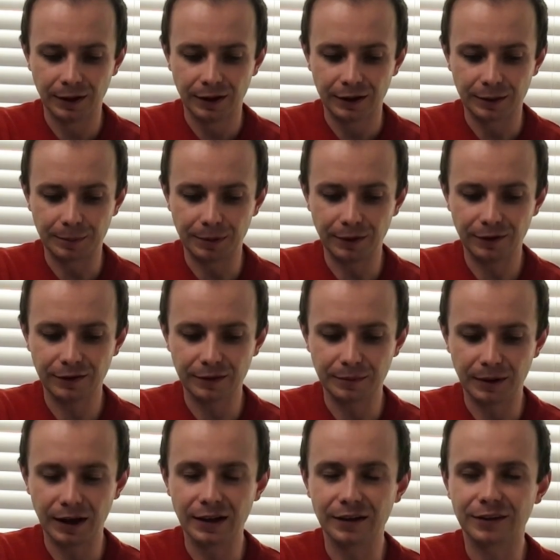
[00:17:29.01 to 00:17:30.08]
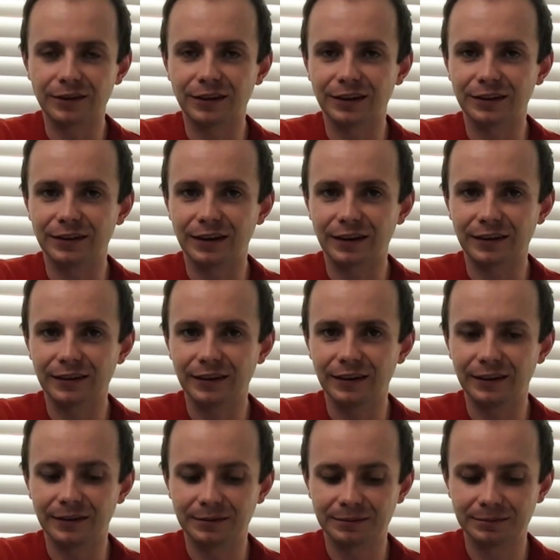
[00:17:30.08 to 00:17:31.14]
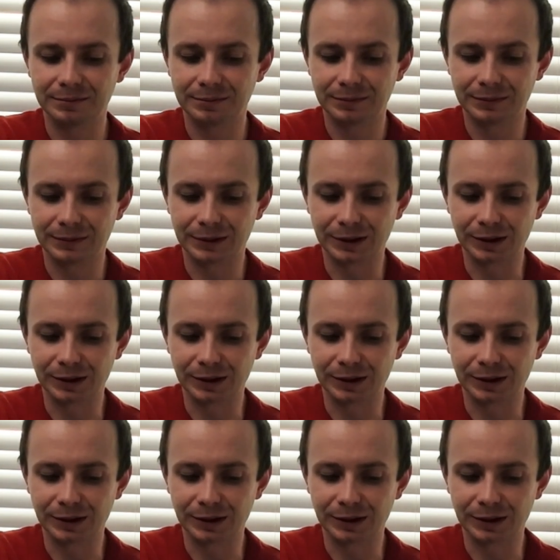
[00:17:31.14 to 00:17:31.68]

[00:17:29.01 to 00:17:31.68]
the plus and minus are on the wrong side. So